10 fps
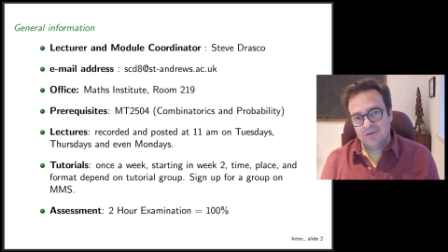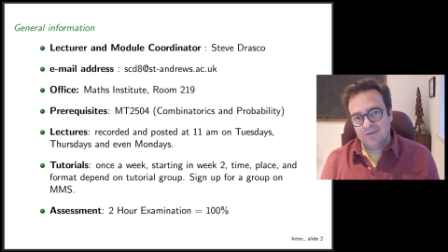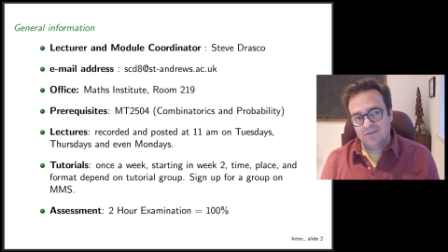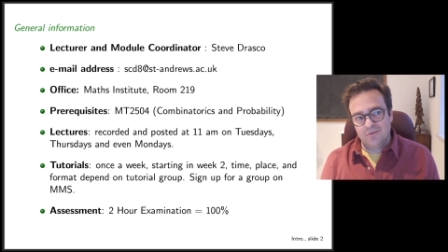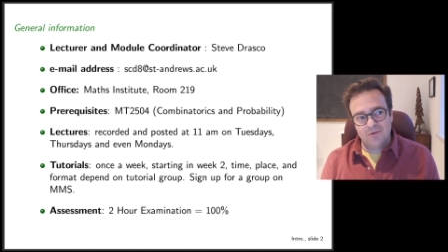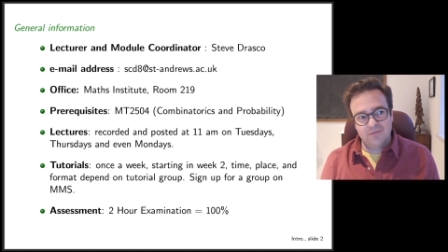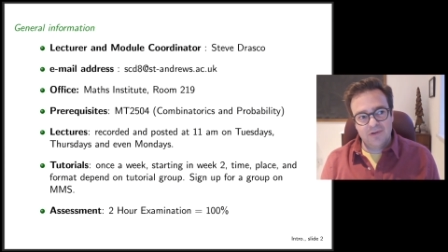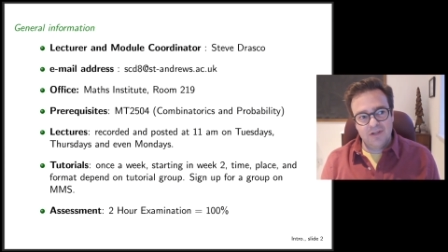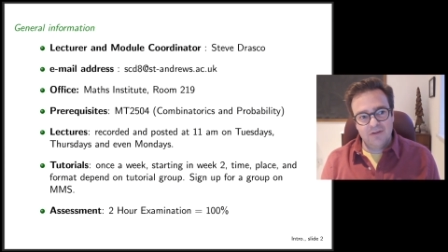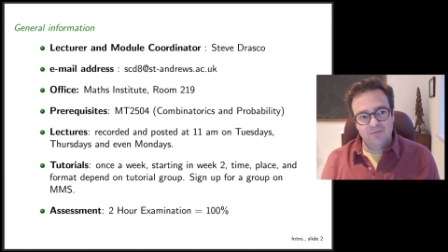is sort of
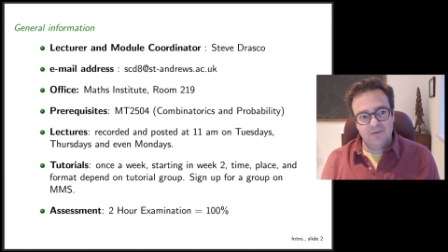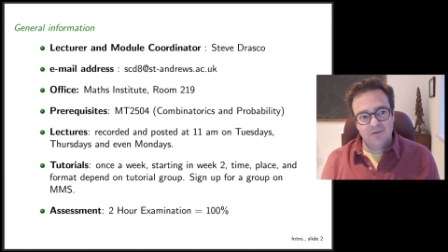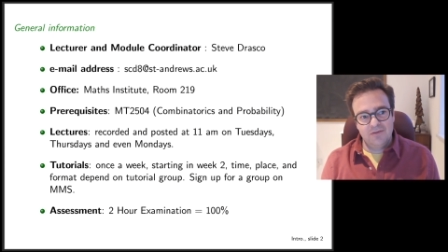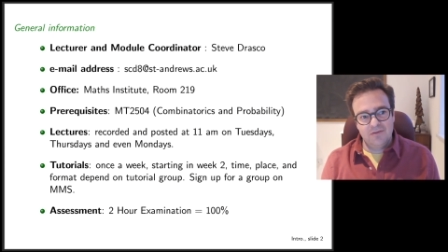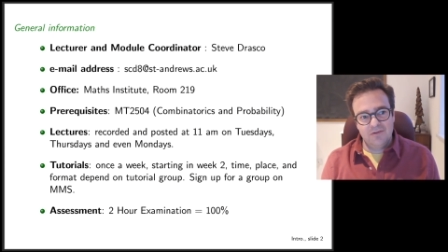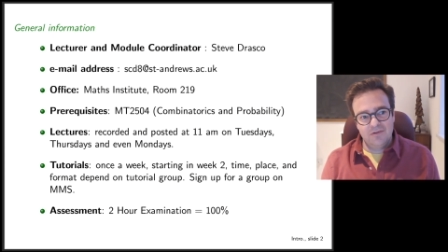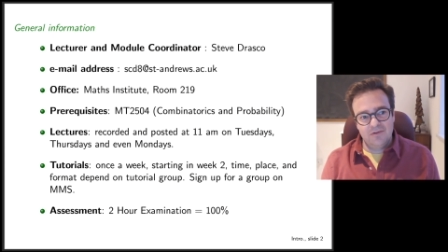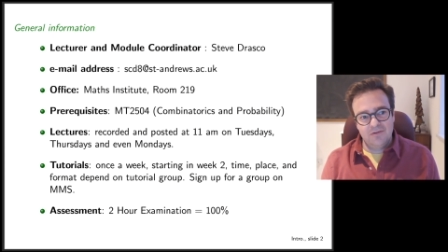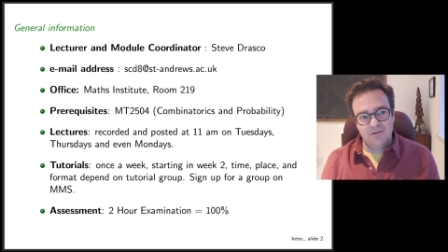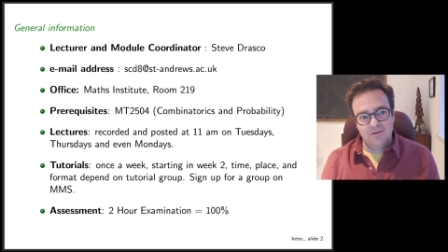an inv-
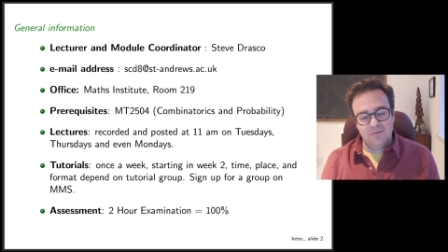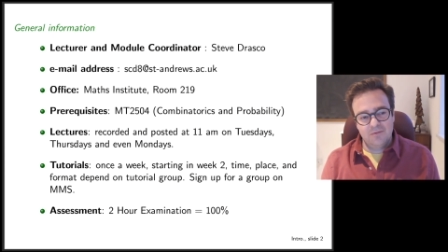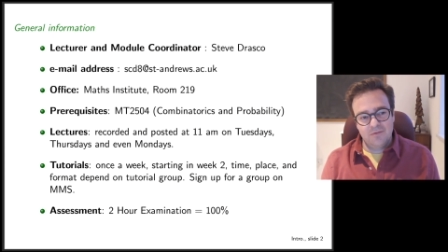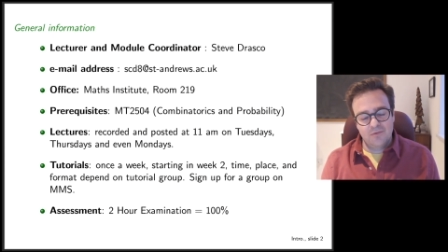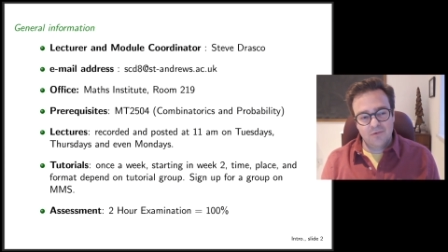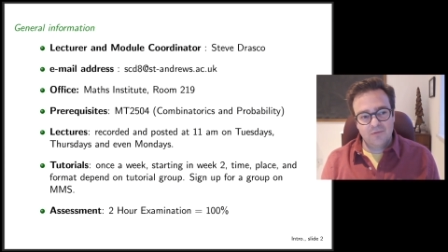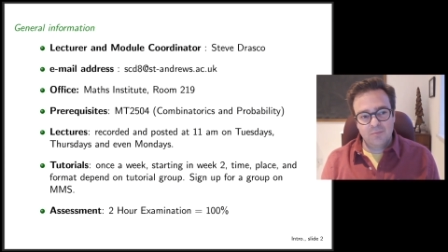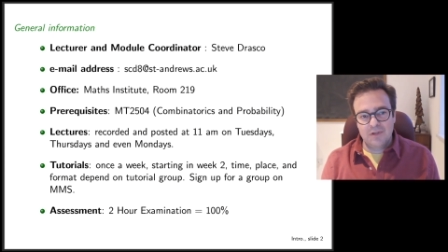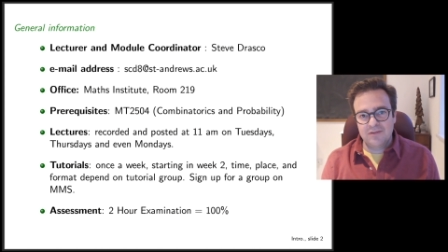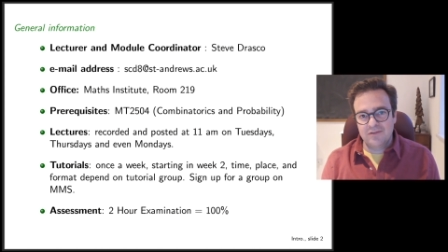it's it's sort of a
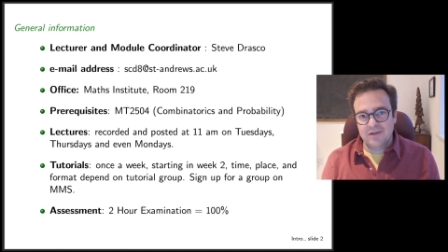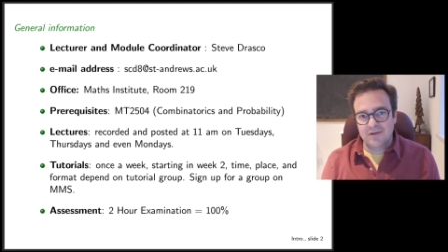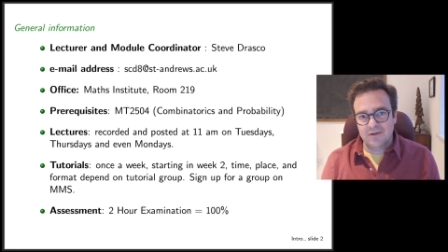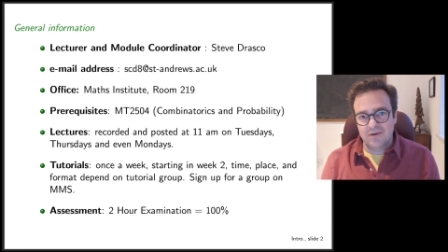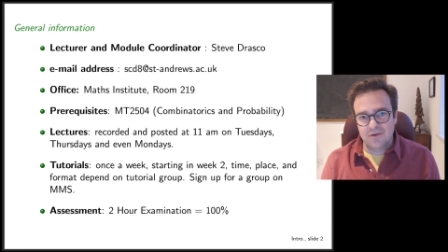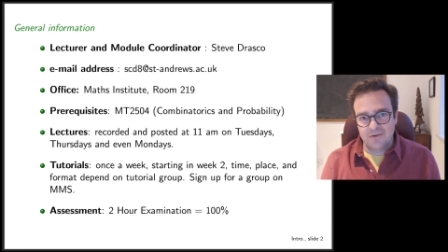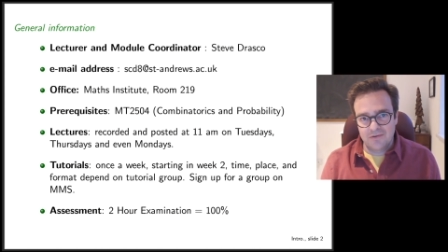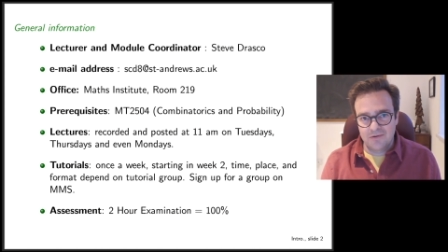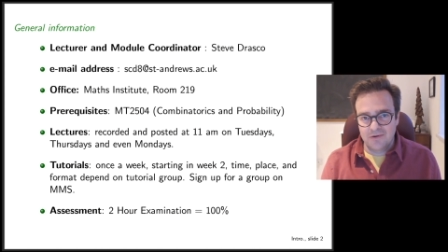blessing and a curse.